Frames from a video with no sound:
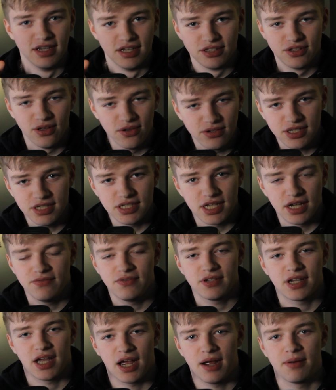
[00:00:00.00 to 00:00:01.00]
Don't just
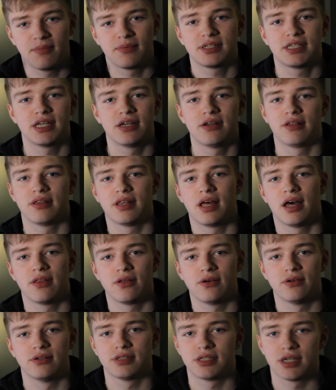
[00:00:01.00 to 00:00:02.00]
have your camera sitting on that the
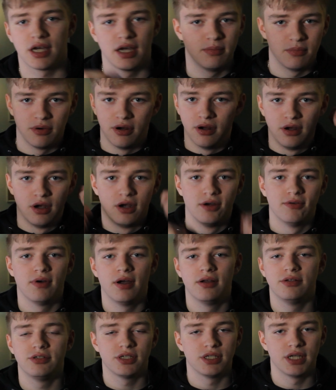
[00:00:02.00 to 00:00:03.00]
whole time or
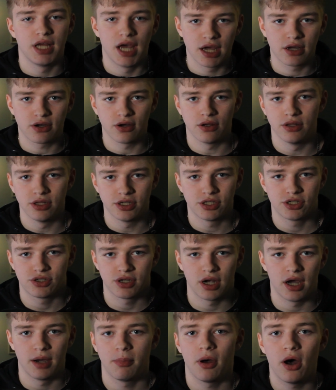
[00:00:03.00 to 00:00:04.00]
around your neck on the
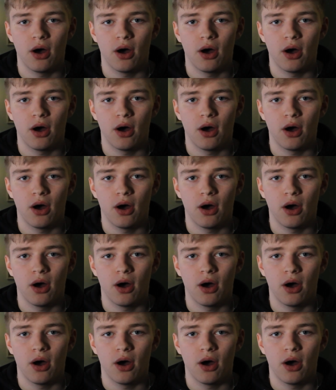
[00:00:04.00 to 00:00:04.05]
strap.